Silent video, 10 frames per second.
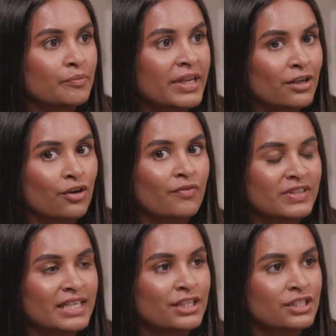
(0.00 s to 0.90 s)
been in
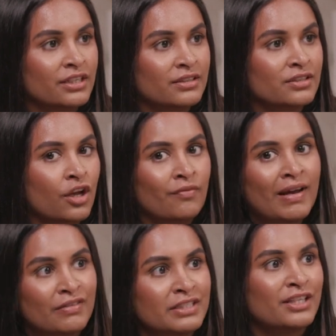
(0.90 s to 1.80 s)
conversations going
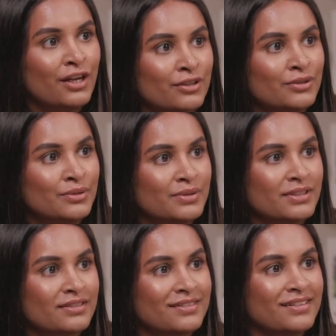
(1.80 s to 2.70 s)
round in
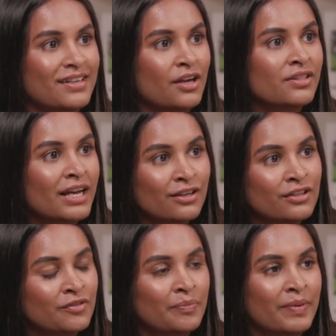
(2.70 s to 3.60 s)
circles, and that
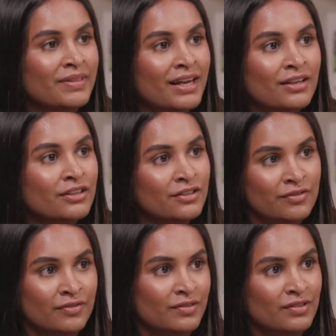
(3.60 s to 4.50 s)
could
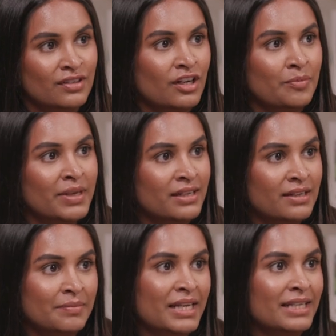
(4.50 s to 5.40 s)
have been
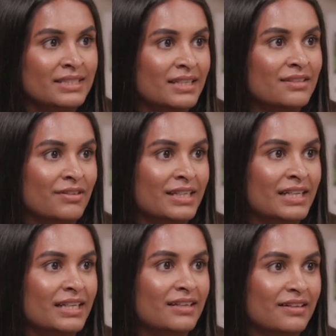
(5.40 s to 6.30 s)
eliminated,
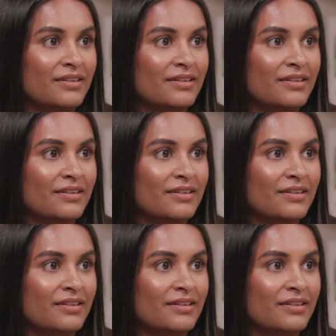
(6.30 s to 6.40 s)
really.